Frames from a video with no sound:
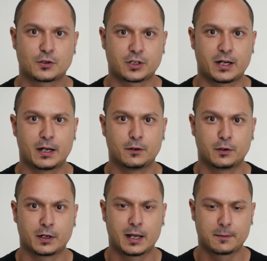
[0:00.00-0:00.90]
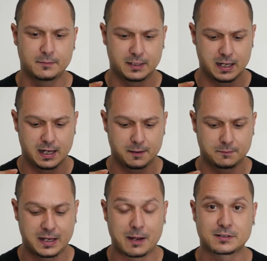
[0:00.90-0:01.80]
I'll show you how to hook it up,
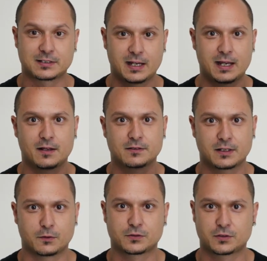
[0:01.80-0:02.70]
how it sounds, and